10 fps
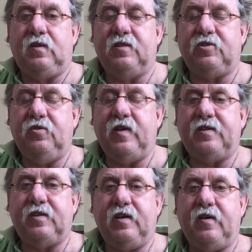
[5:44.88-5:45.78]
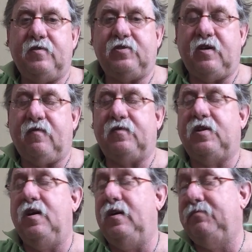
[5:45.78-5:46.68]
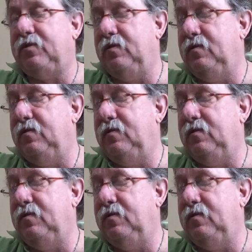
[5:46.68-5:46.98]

Let's do that together several times.